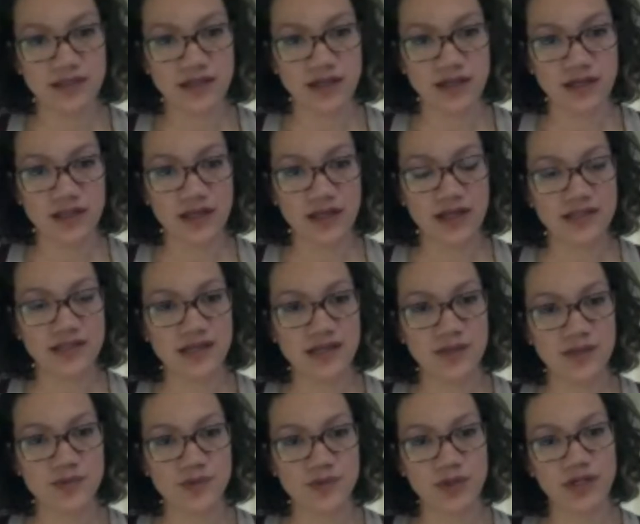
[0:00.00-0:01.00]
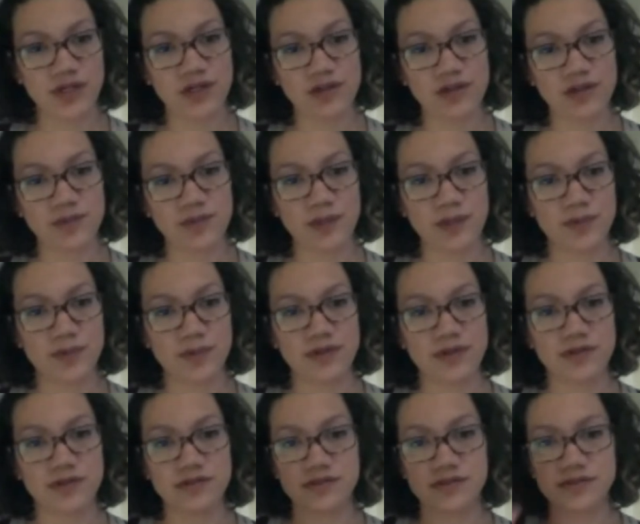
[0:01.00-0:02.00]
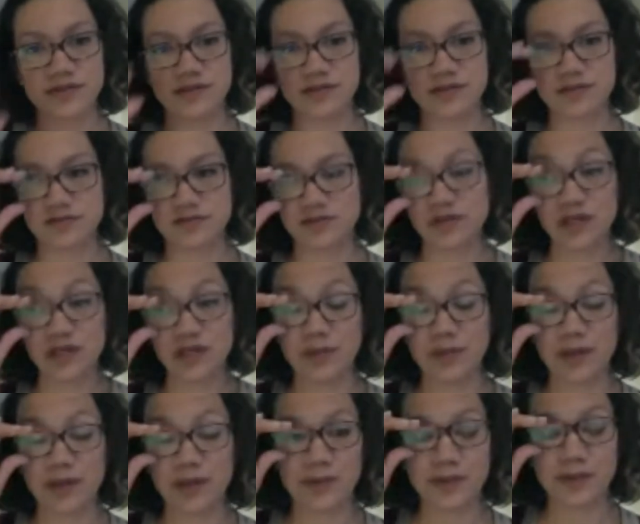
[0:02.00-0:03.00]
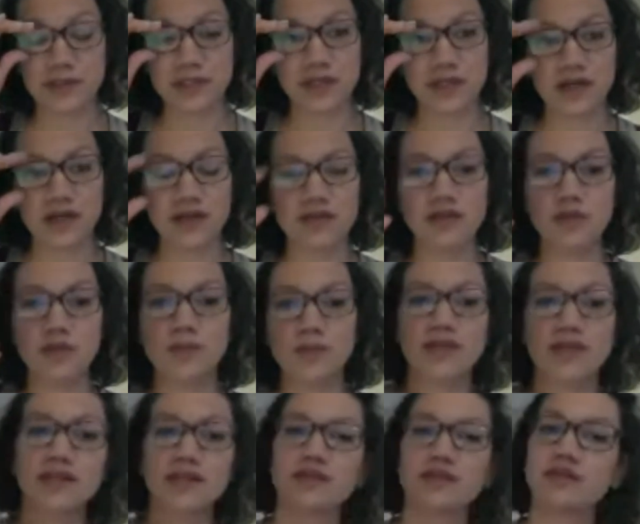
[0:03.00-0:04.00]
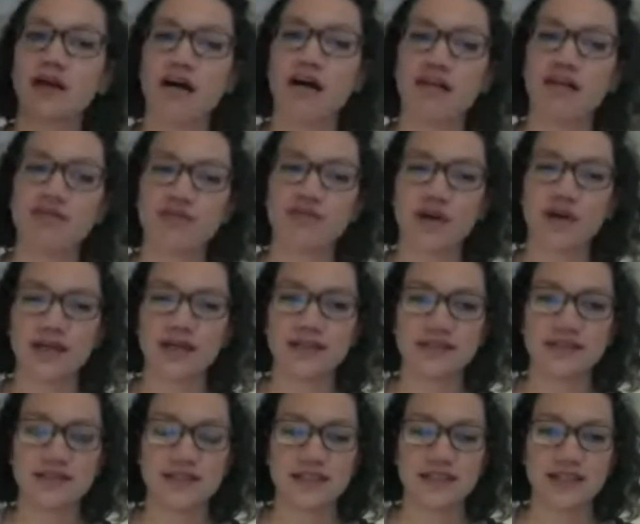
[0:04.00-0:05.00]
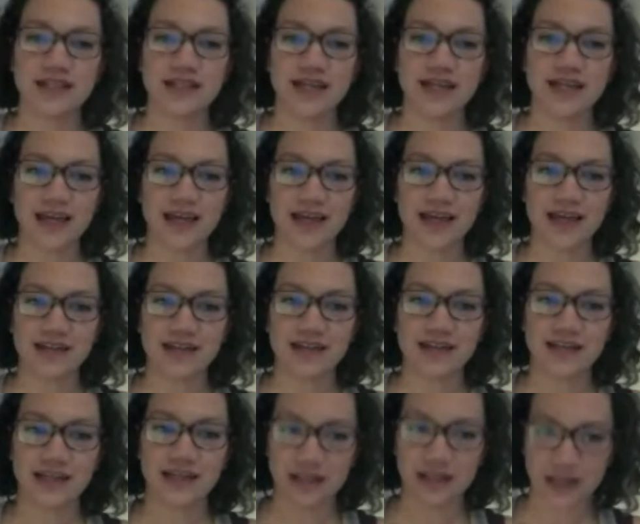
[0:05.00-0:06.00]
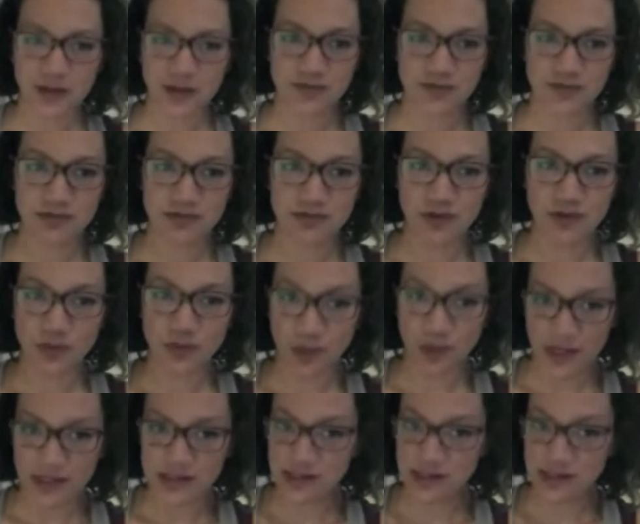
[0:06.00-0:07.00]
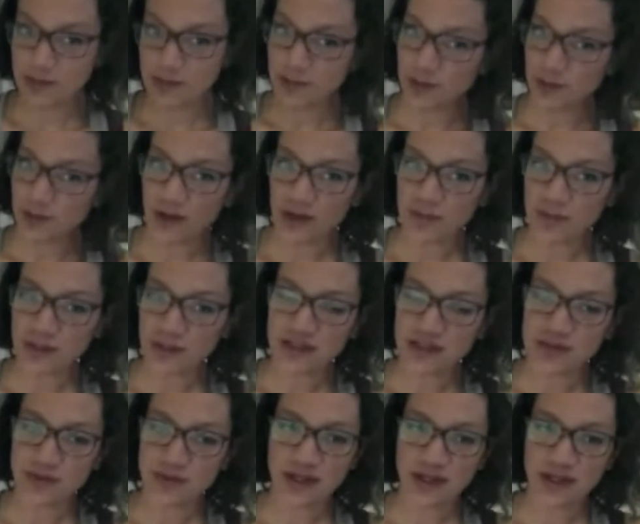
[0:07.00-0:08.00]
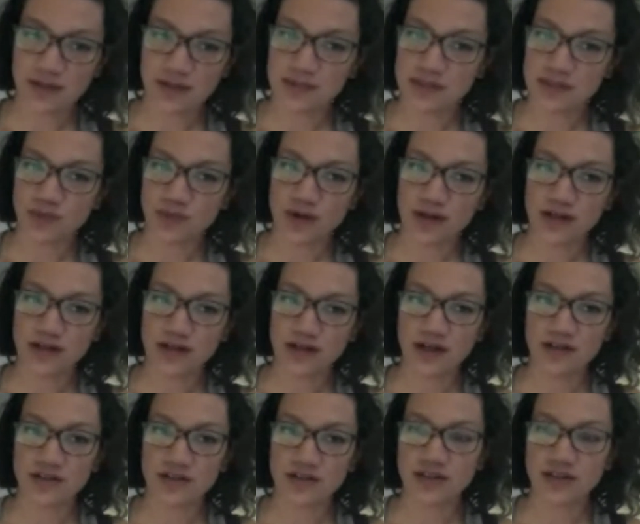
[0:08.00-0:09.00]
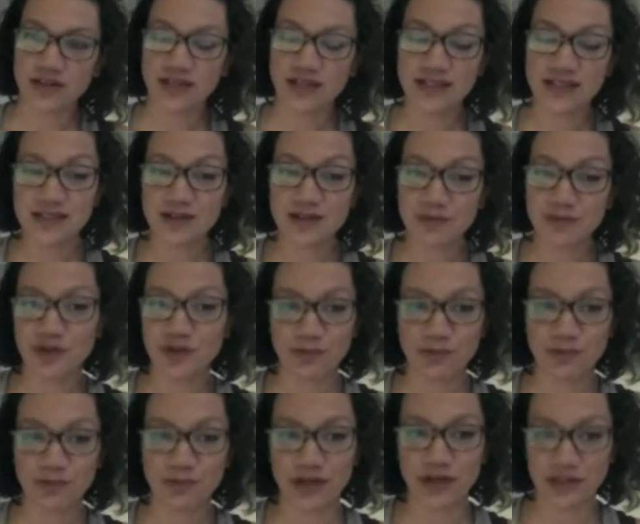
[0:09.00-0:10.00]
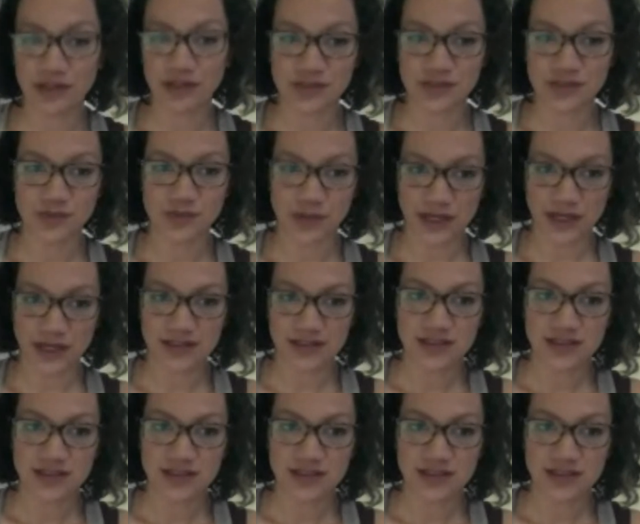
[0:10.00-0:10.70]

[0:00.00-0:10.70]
A lot of times watercolor papers, or any papers, they'll be a little off-white, and I like the whites to be white because when it comes to watercolor, that's going to be your brightest white.